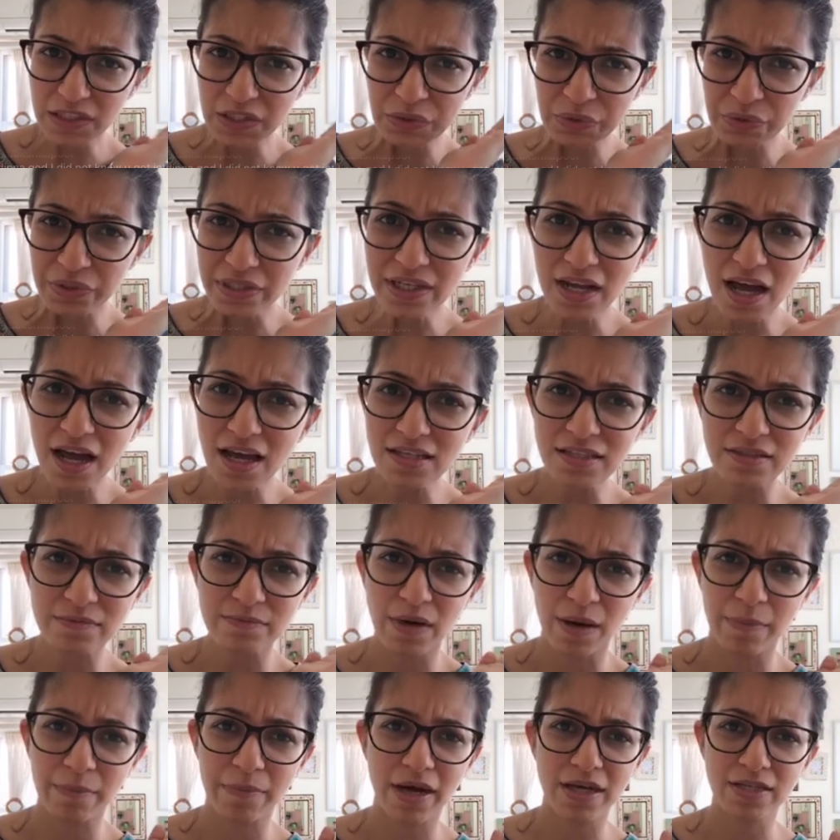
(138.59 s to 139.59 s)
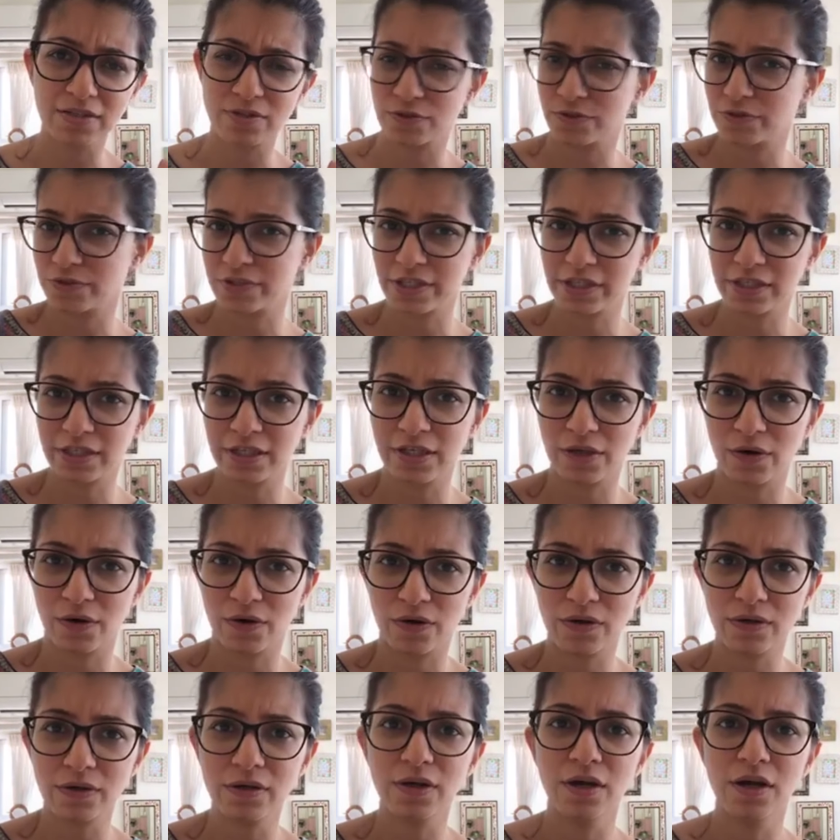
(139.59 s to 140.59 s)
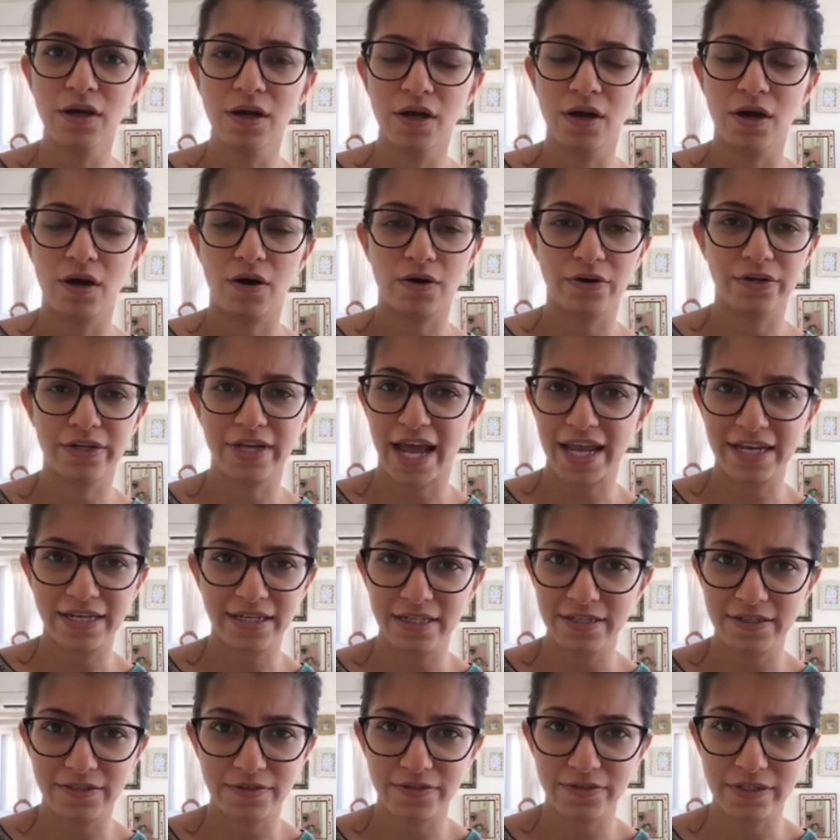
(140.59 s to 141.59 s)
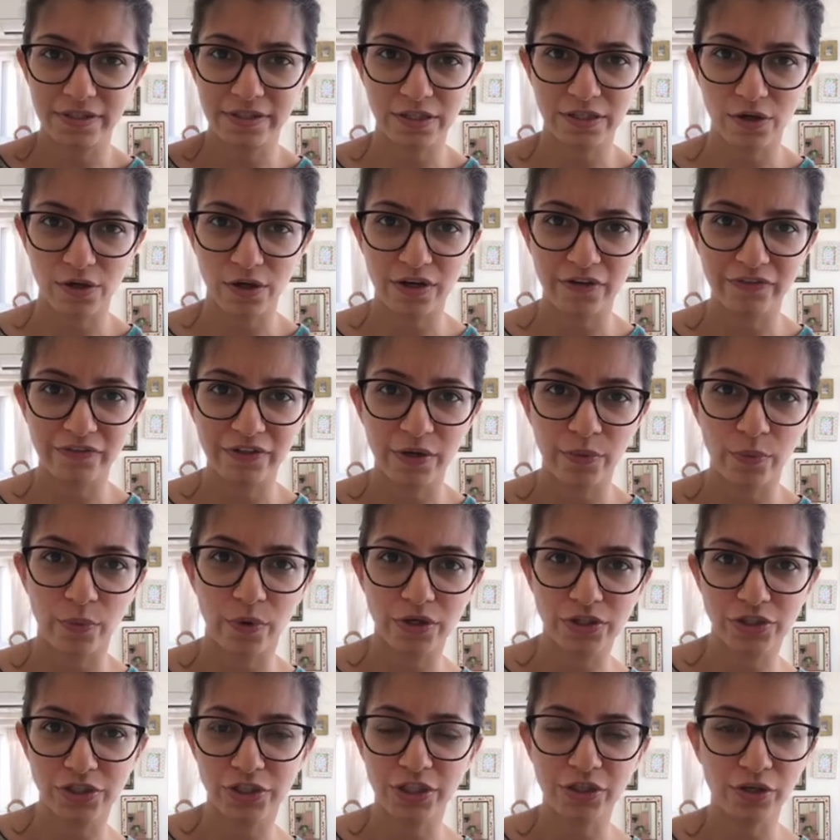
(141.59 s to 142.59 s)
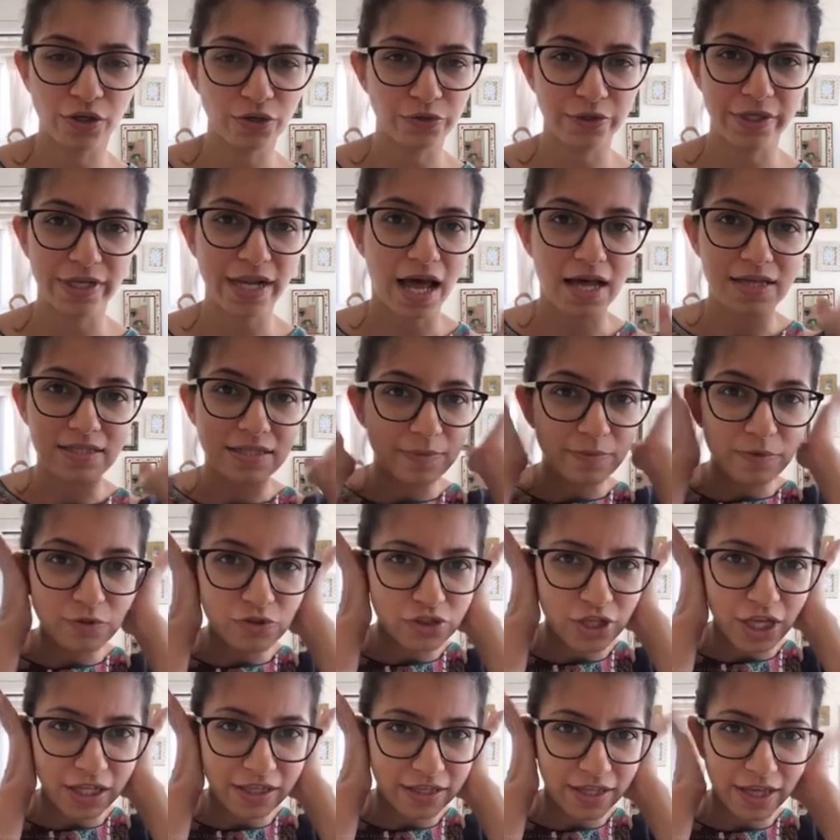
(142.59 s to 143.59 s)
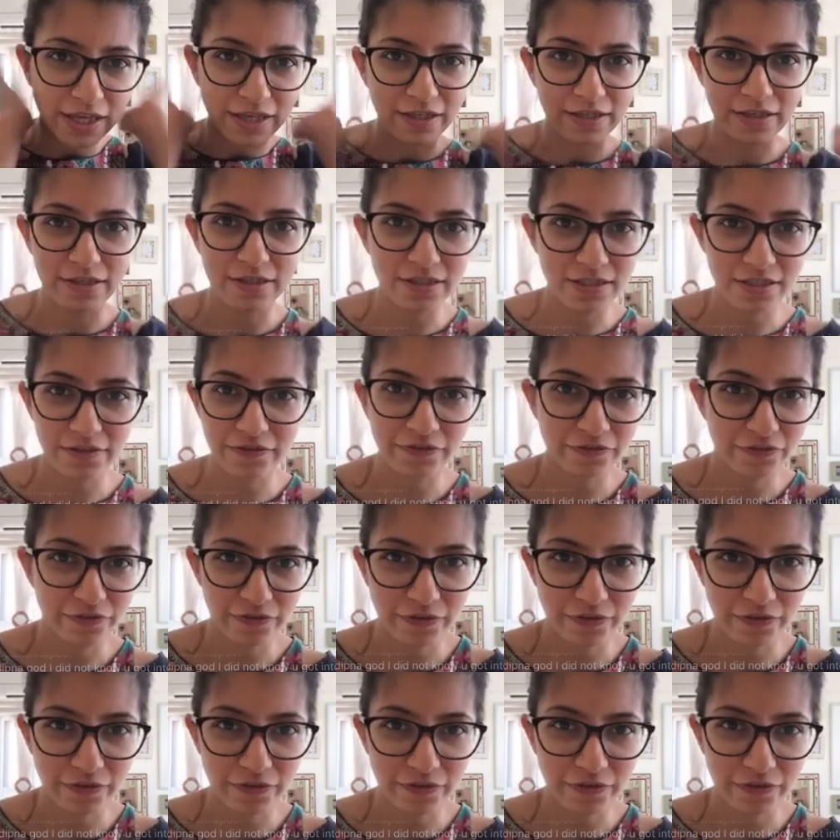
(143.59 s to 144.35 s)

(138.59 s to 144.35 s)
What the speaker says: You can ask mamas to sing along or daddies to sing along if they're watching. Or you can ask them to shut their ears if